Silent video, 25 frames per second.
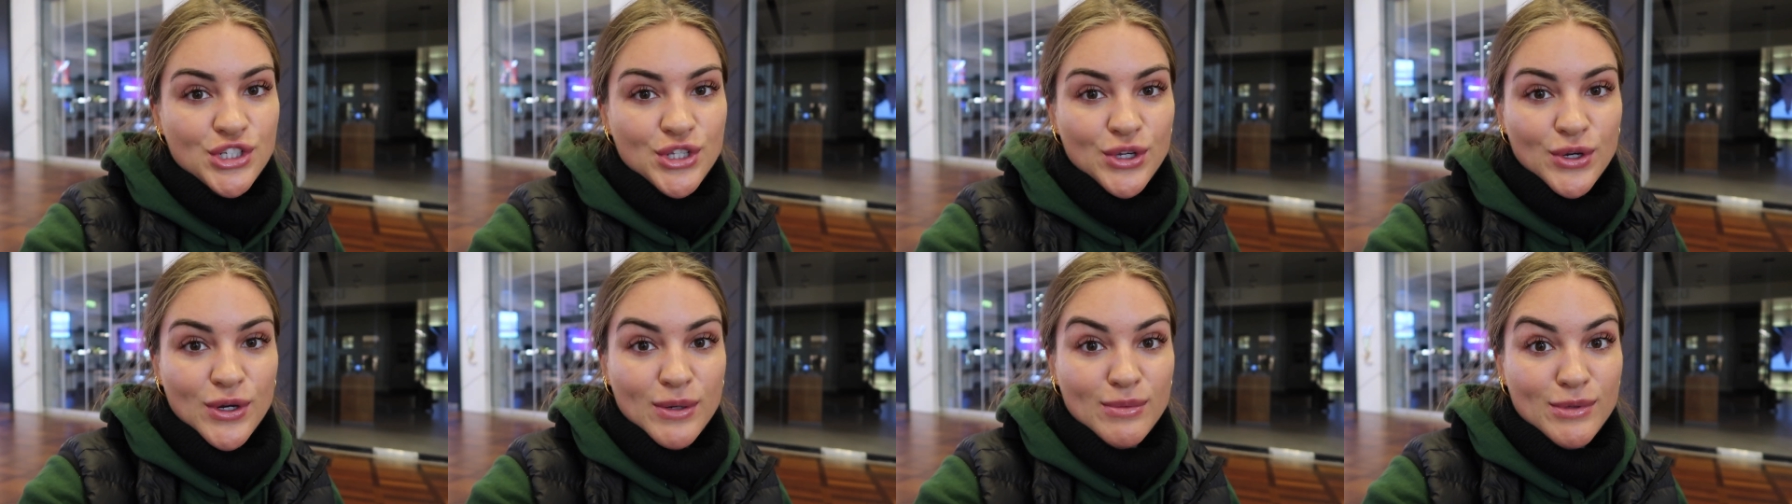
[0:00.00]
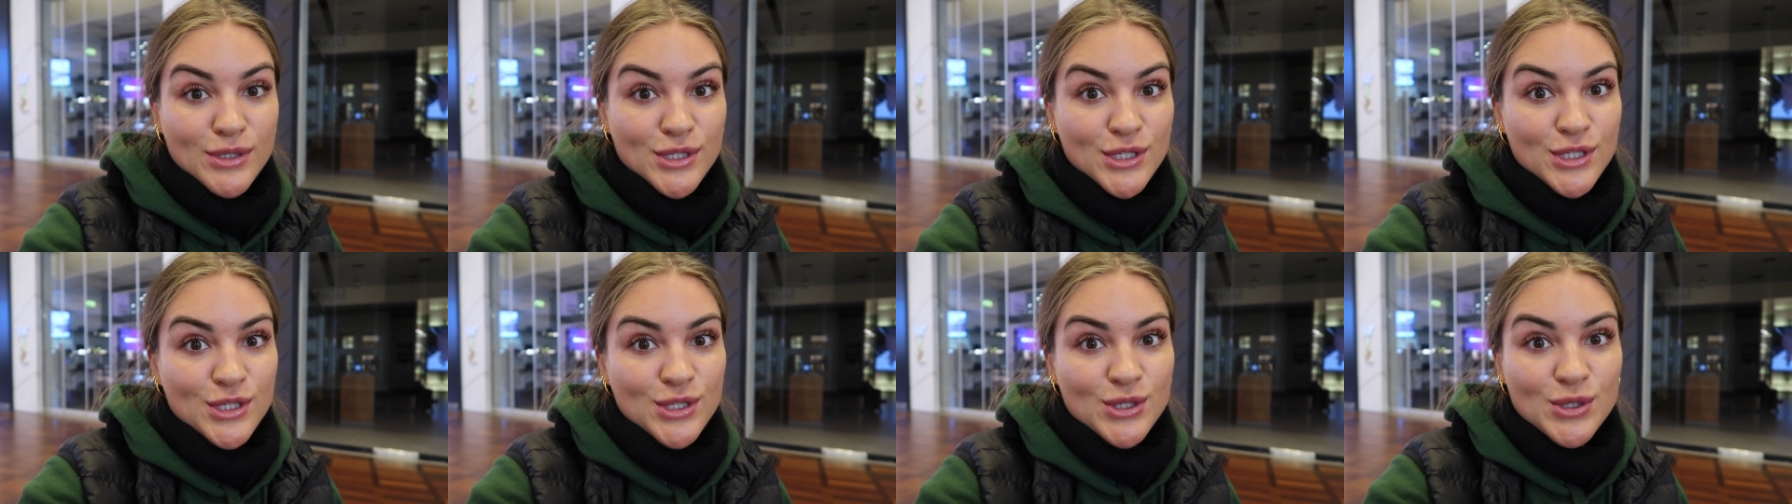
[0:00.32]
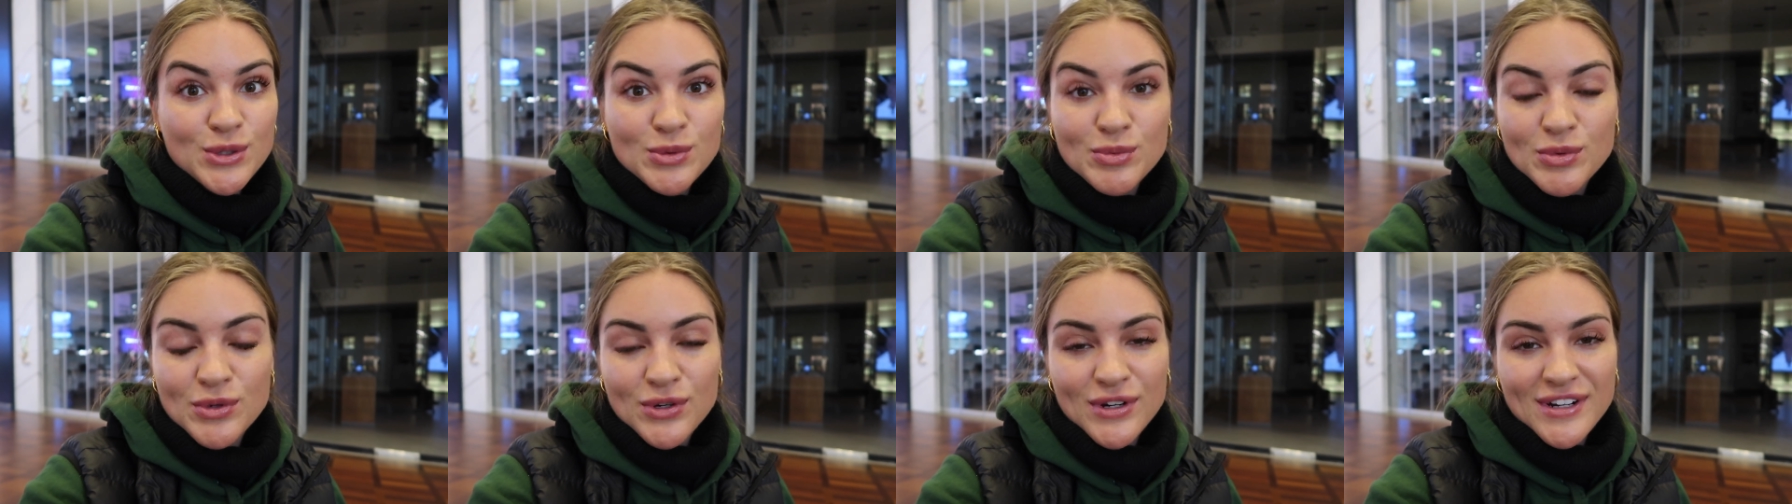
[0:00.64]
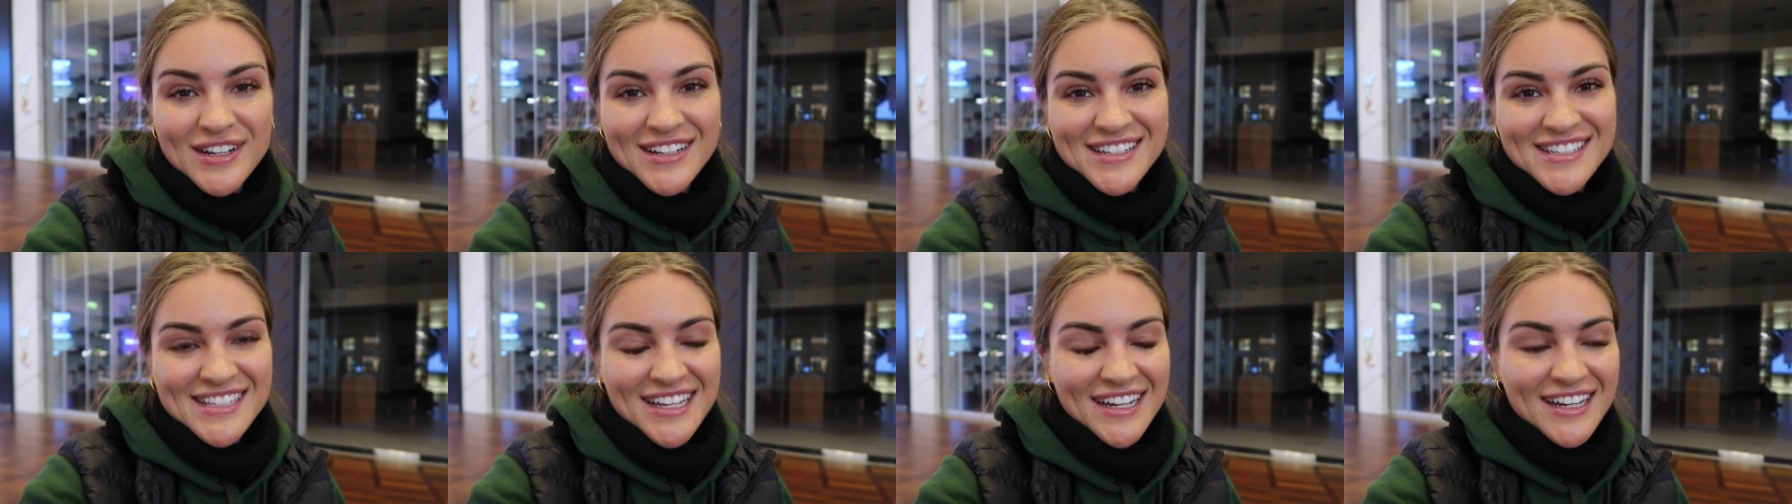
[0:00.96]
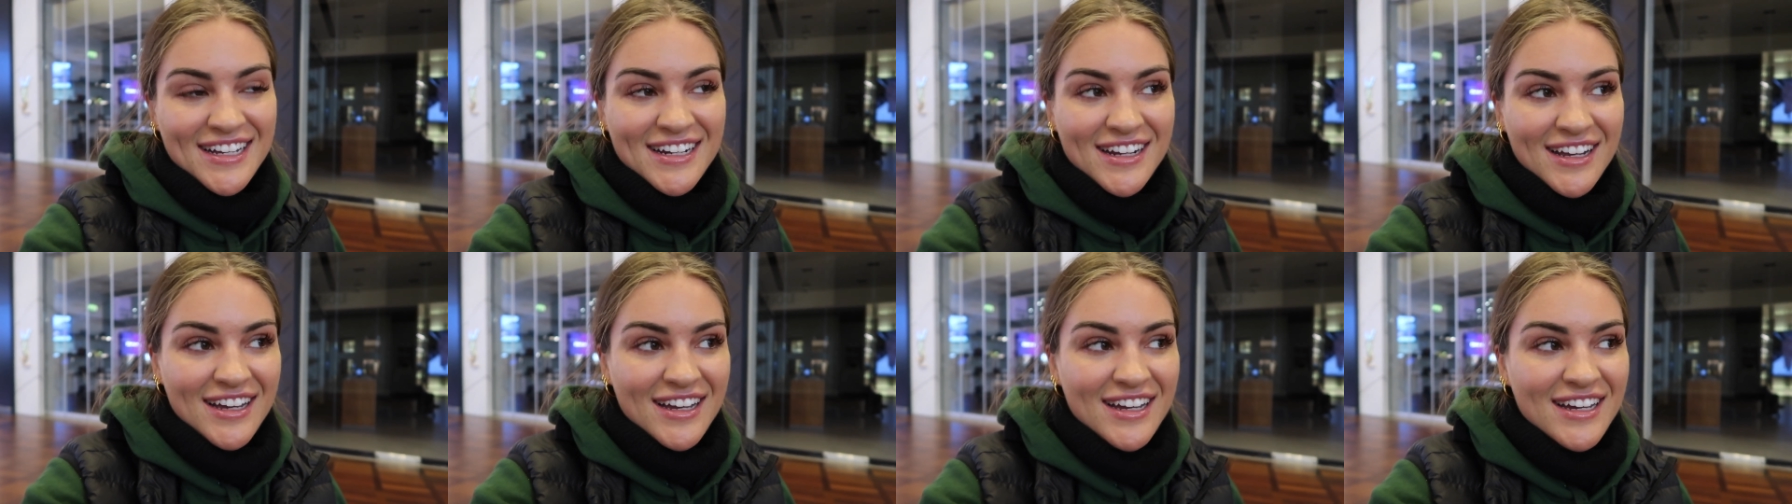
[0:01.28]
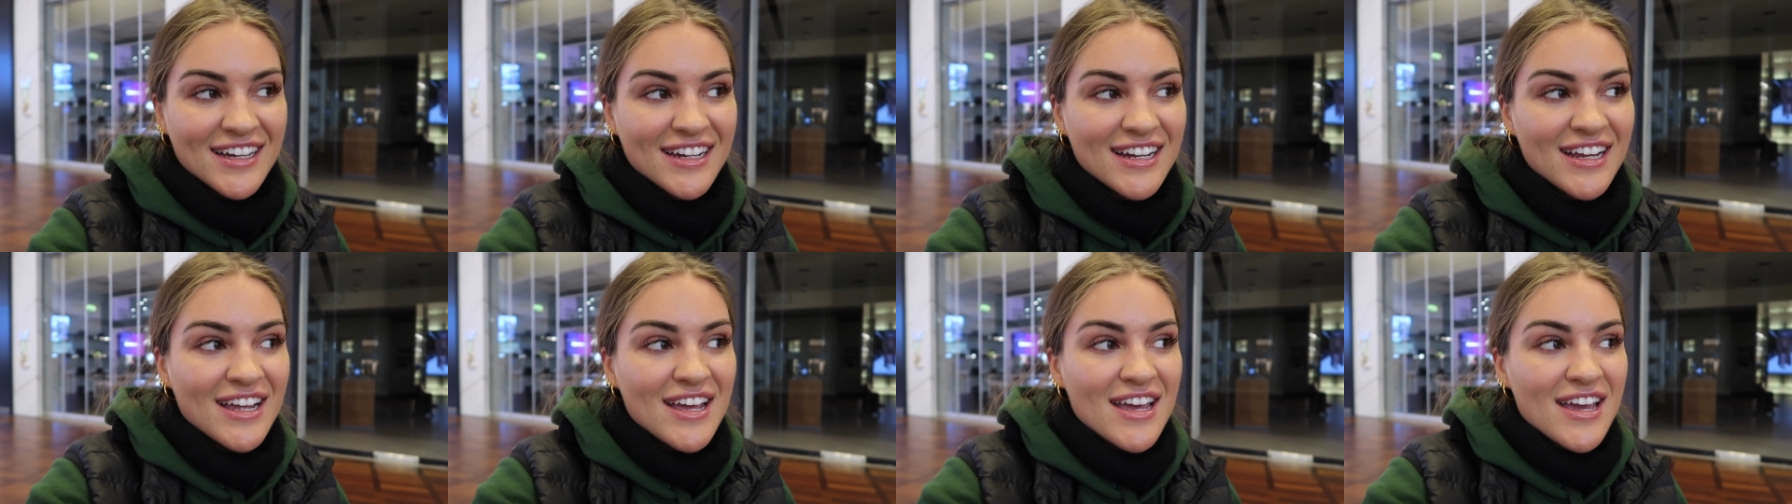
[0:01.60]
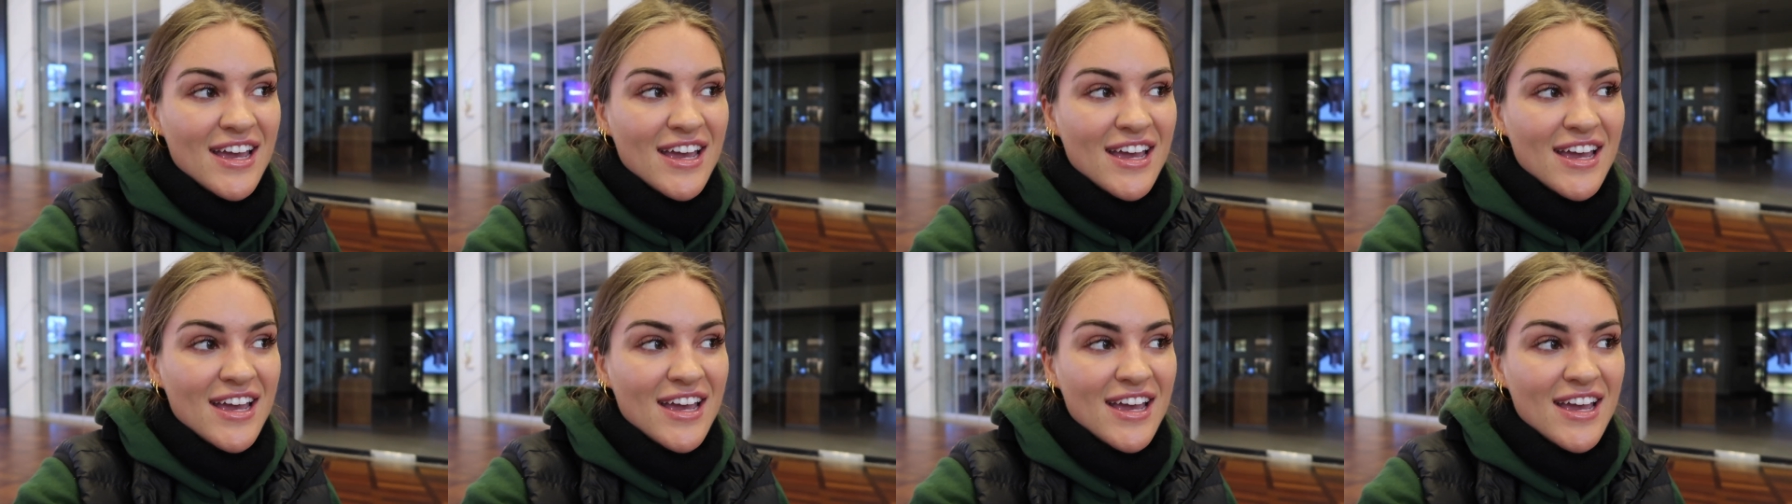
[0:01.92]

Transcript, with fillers: So I'm super excited.